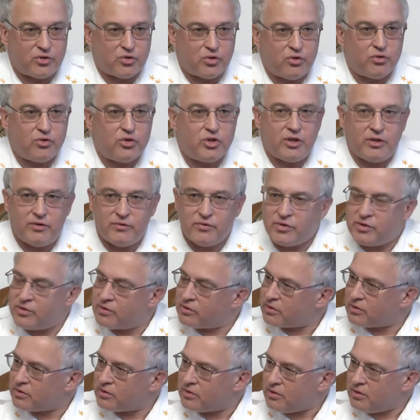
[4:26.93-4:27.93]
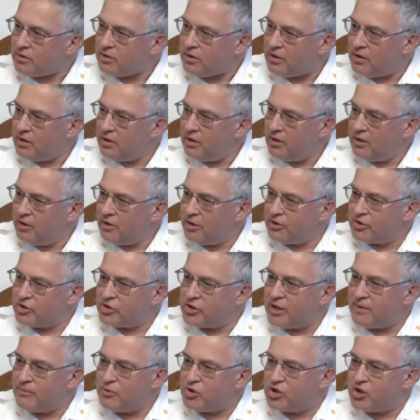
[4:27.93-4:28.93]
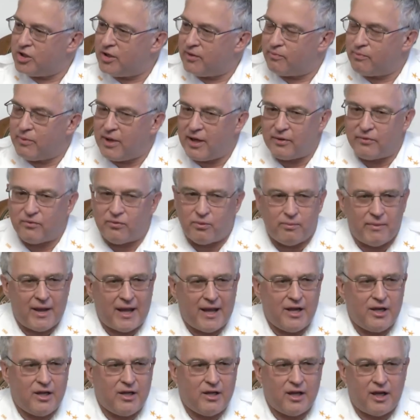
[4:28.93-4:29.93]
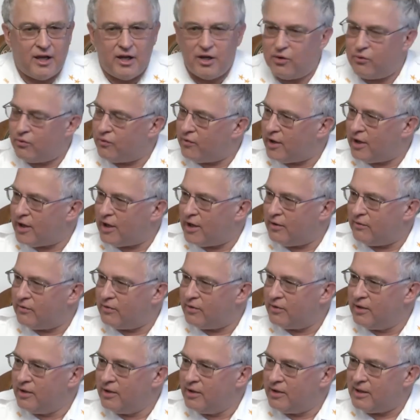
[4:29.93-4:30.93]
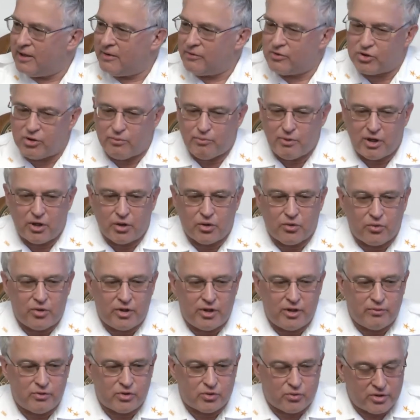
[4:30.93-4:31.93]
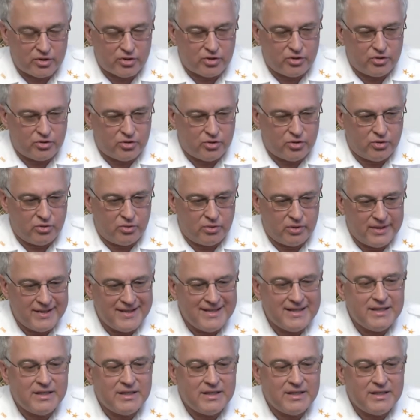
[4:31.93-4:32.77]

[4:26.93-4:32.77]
crew chiefs on the same shift back from 80 to 85. I was on Medic 3, he was Rescue 2.